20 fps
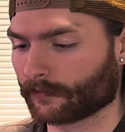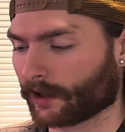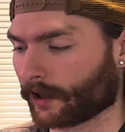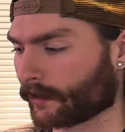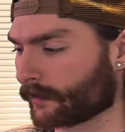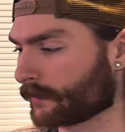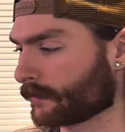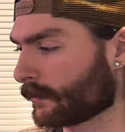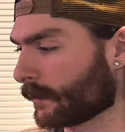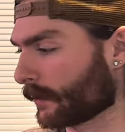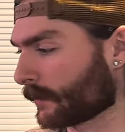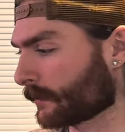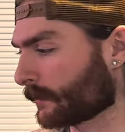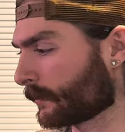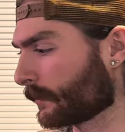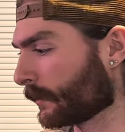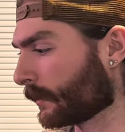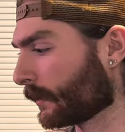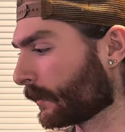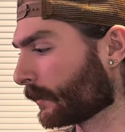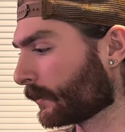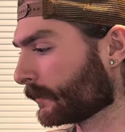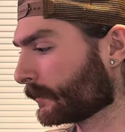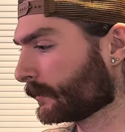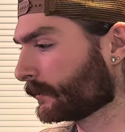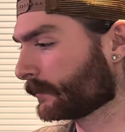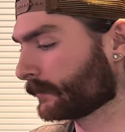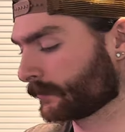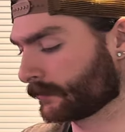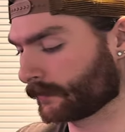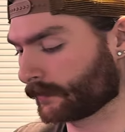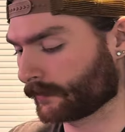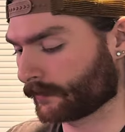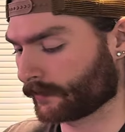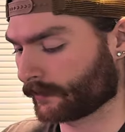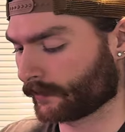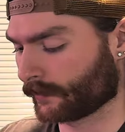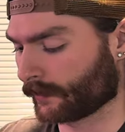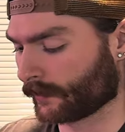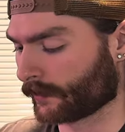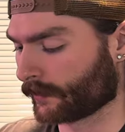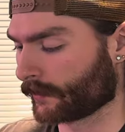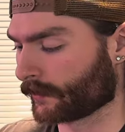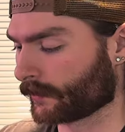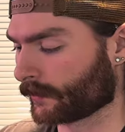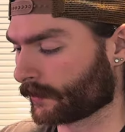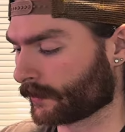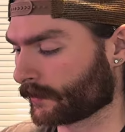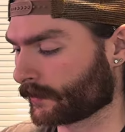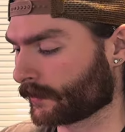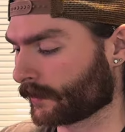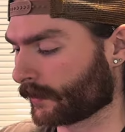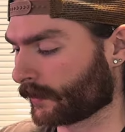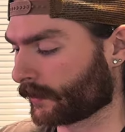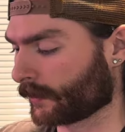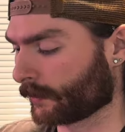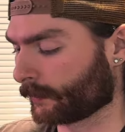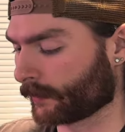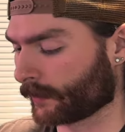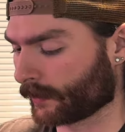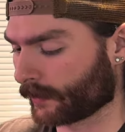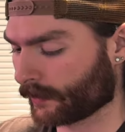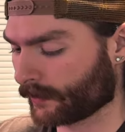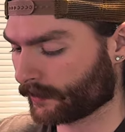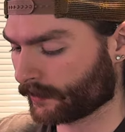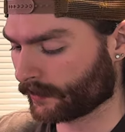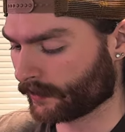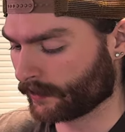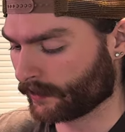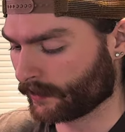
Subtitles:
It sucks you can use it to suck it up, I guess.